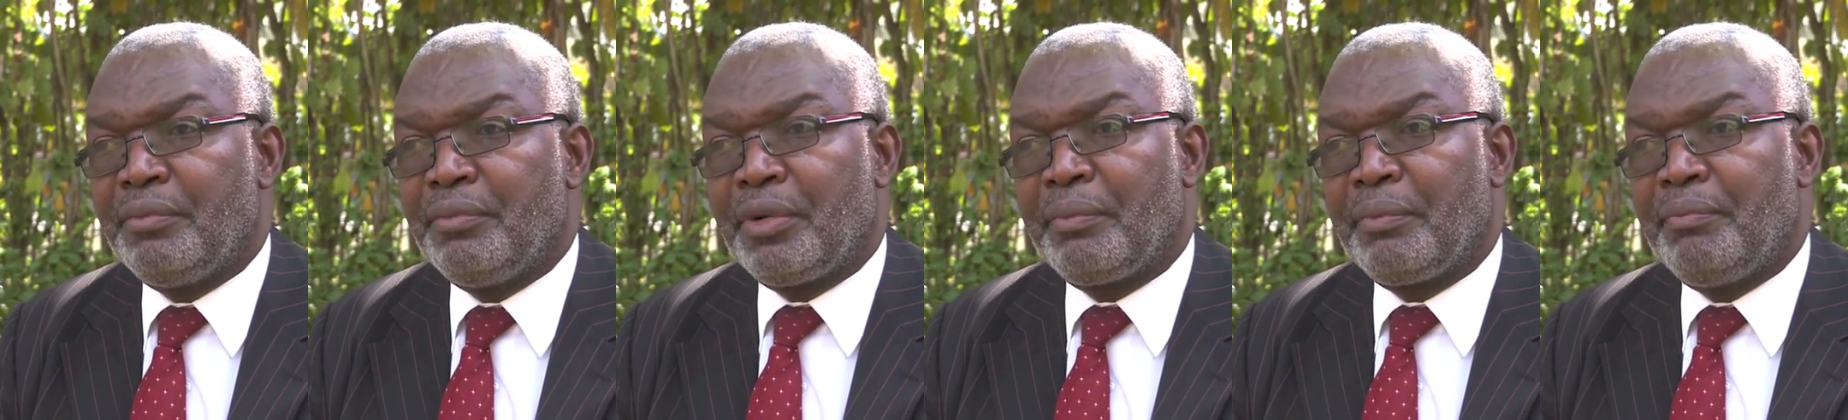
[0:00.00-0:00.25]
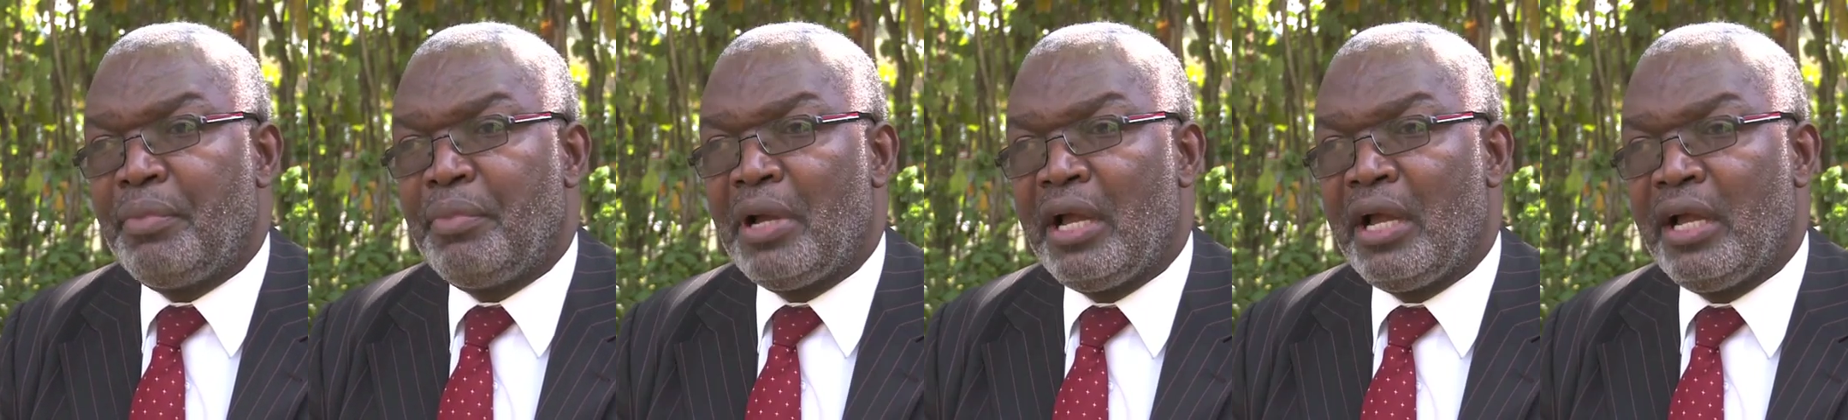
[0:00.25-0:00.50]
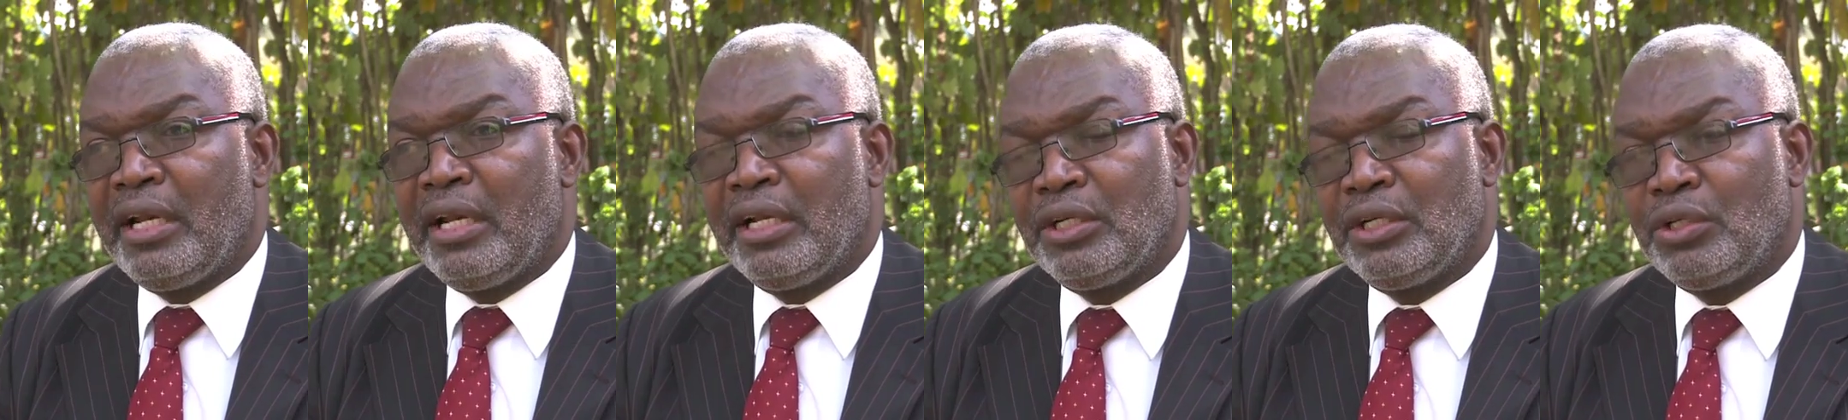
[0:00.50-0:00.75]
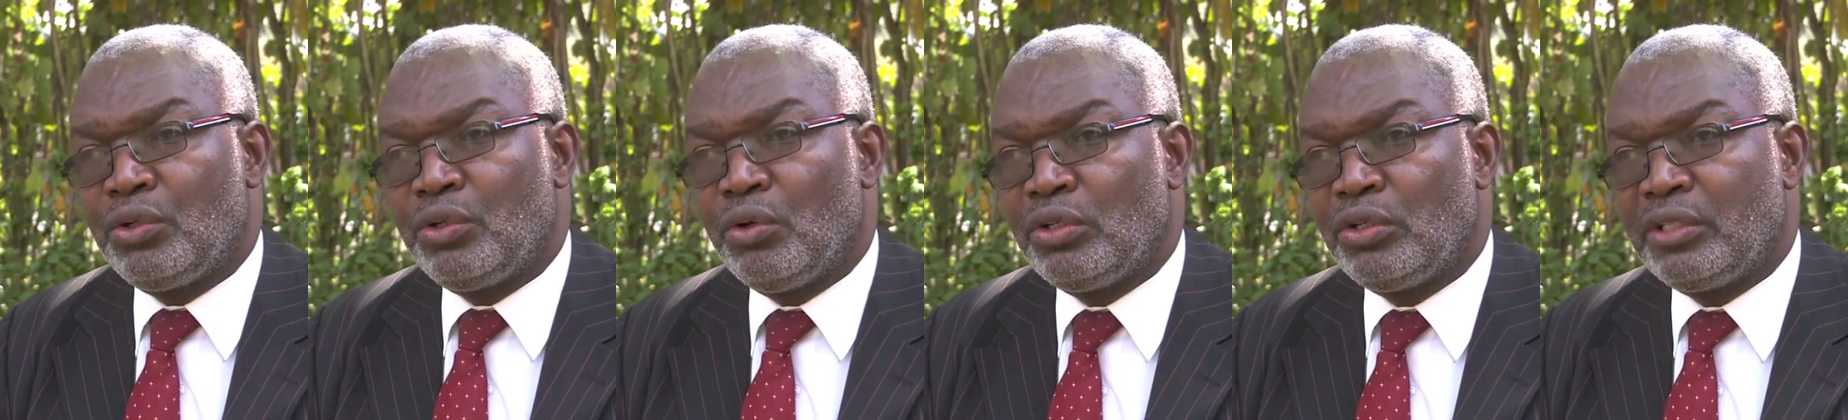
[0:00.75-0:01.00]

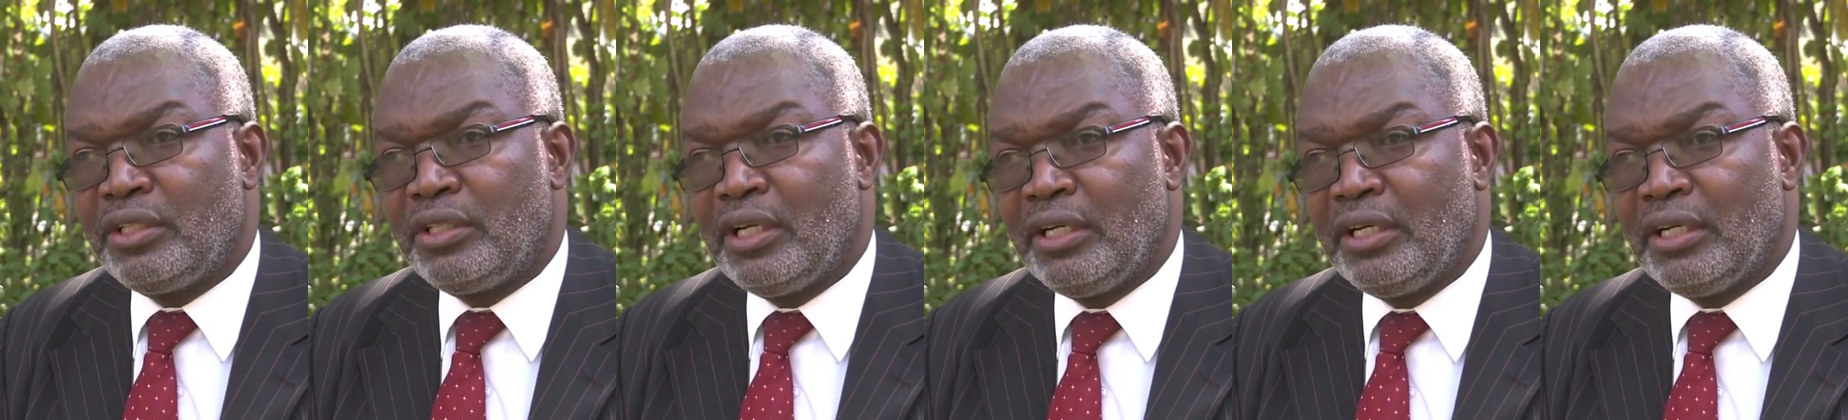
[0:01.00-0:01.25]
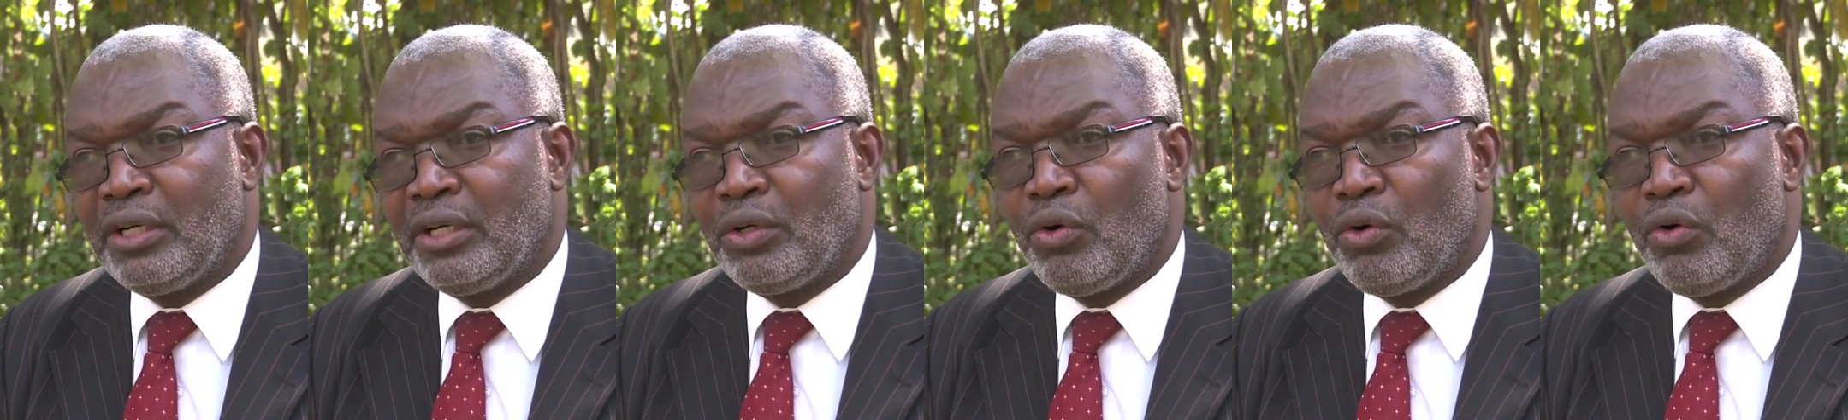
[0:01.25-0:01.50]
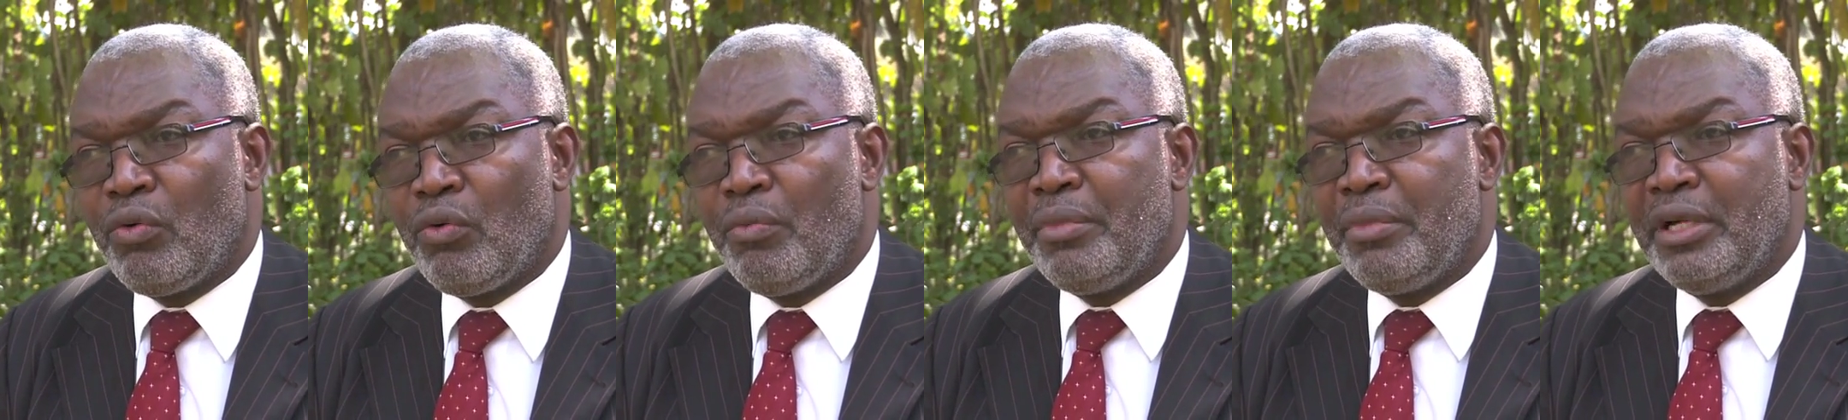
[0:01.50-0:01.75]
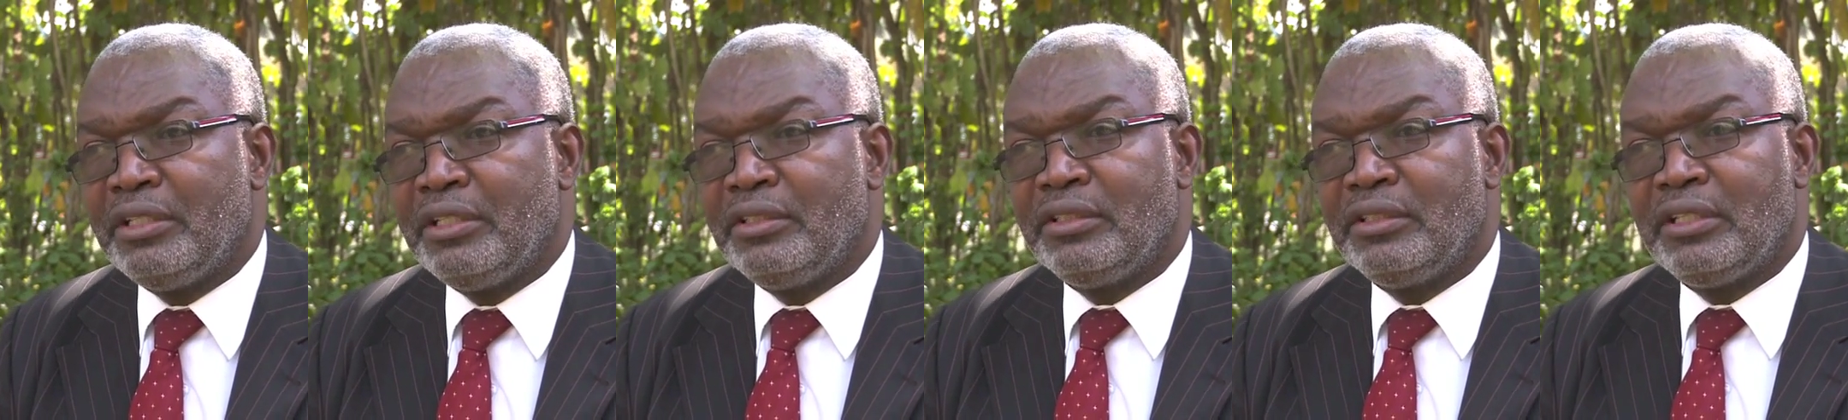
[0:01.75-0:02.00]
preparing tender
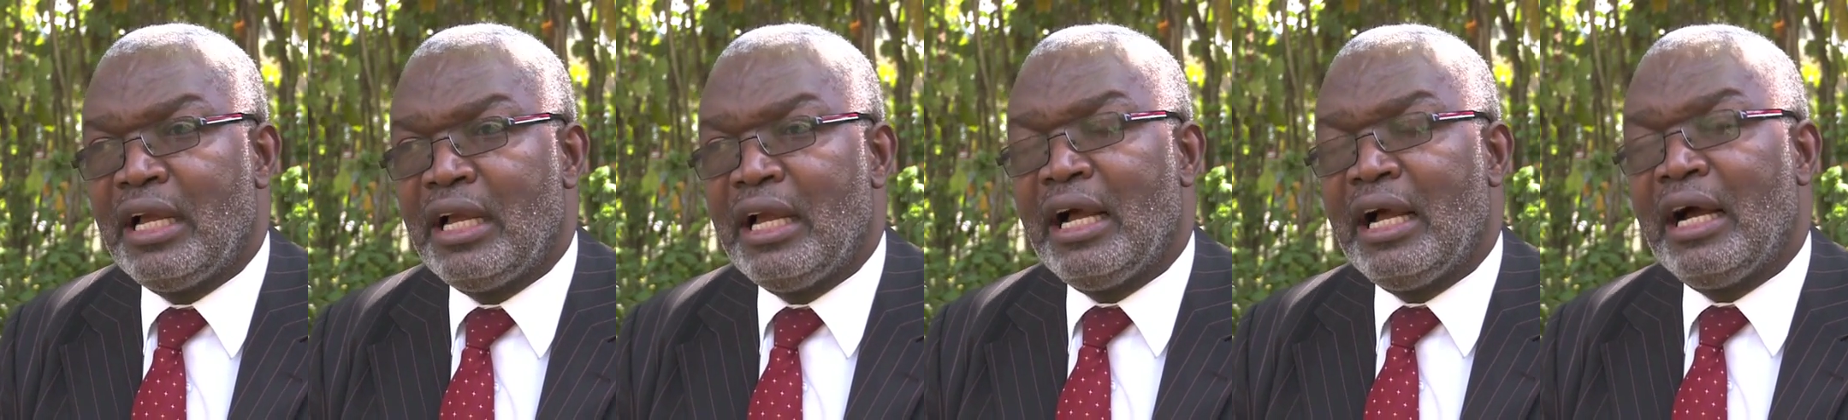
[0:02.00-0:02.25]
documents,